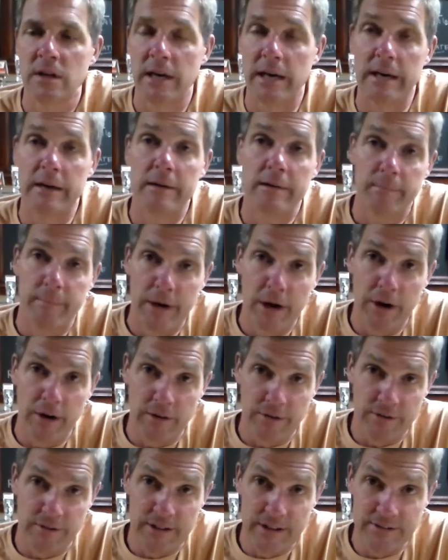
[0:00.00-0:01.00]

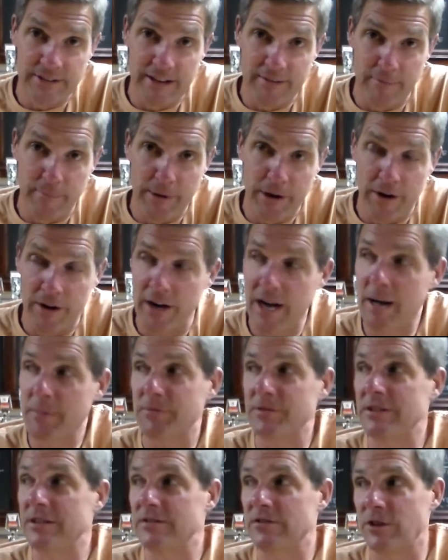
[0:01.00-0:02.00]
It does have American
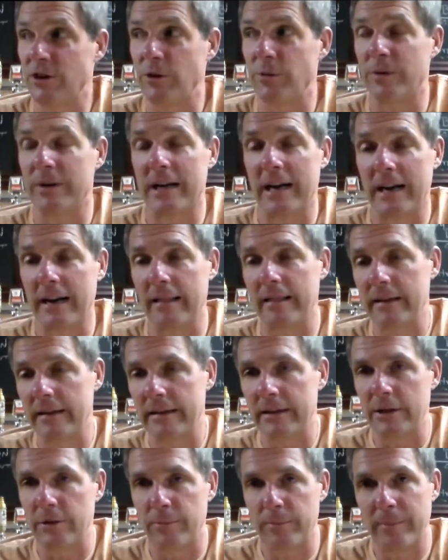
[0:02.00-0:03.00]
hops in it, so you would kind of
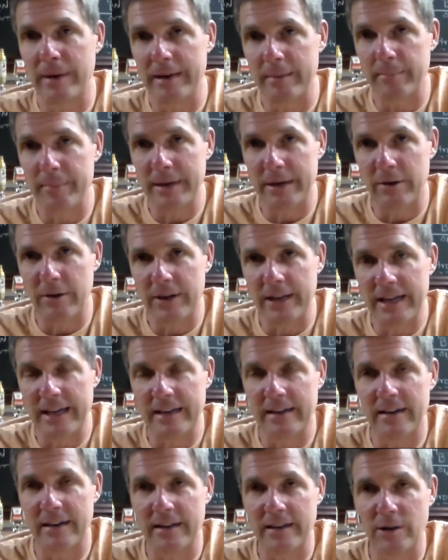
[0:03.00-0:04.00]
think that you might be able to
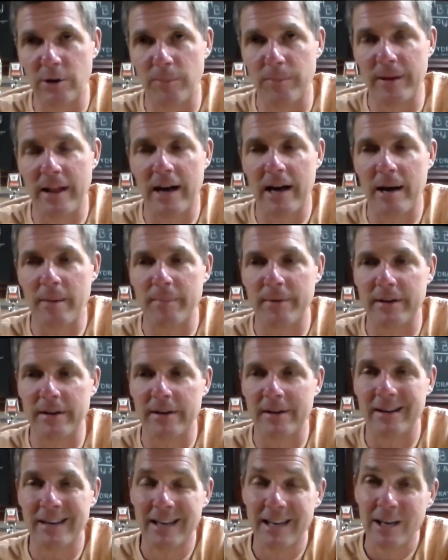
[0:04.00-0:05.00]
get a little bit of hop
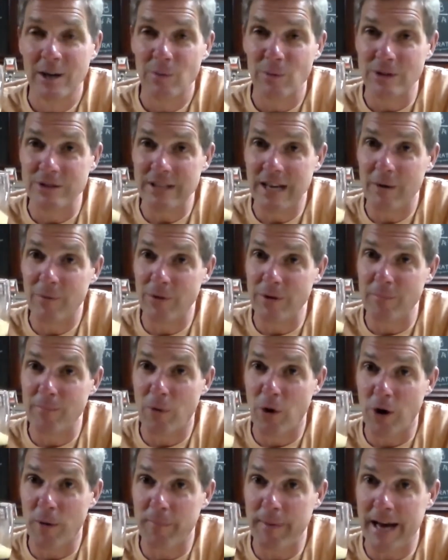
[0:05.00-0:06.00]
in it, which I wouldn't
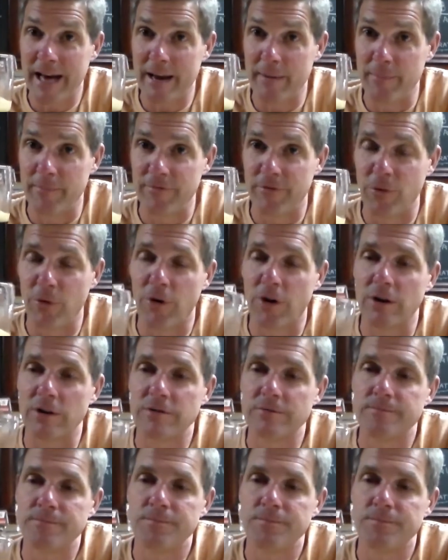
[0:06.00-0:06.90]
mark bad for.